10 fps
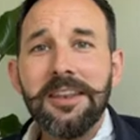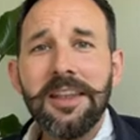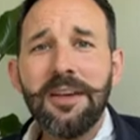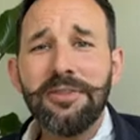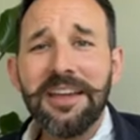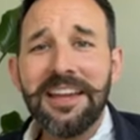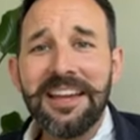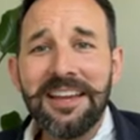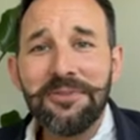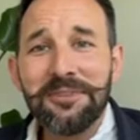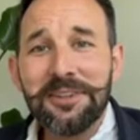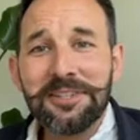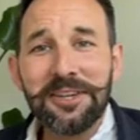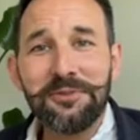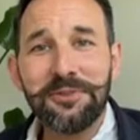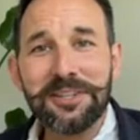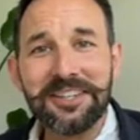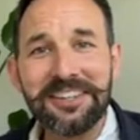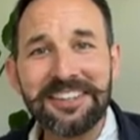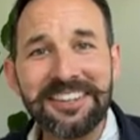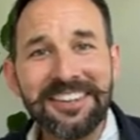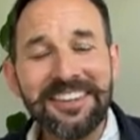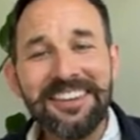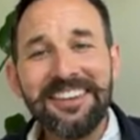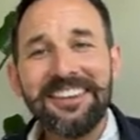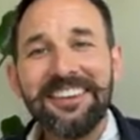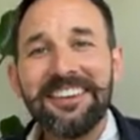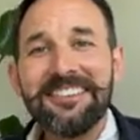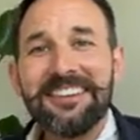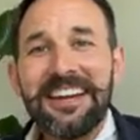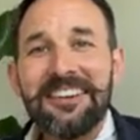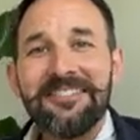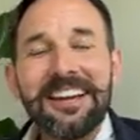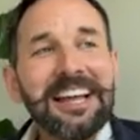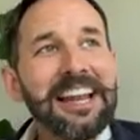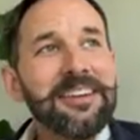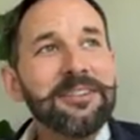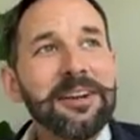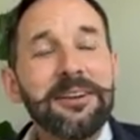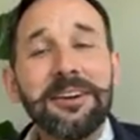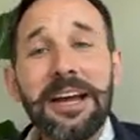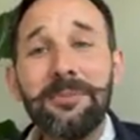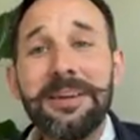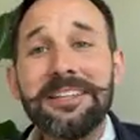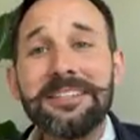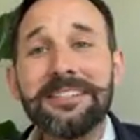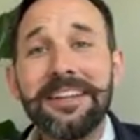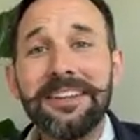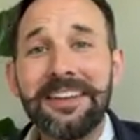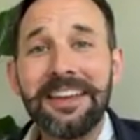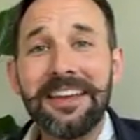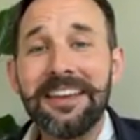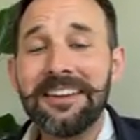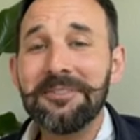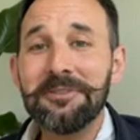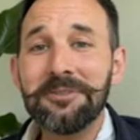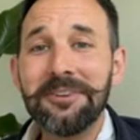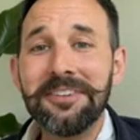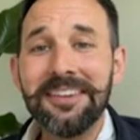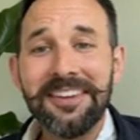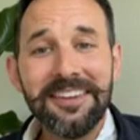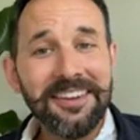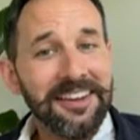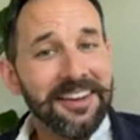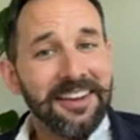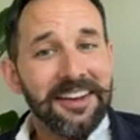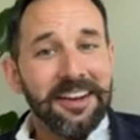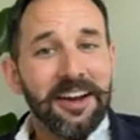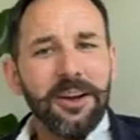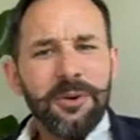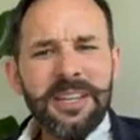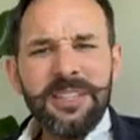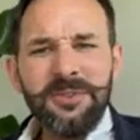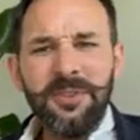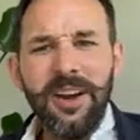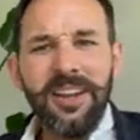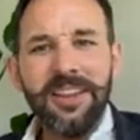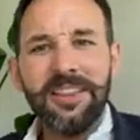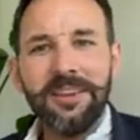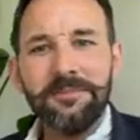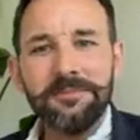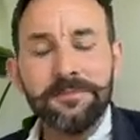Nothing if not efficient. Here I am at 11 o'clock. Happy Sunday, everyone. I always find that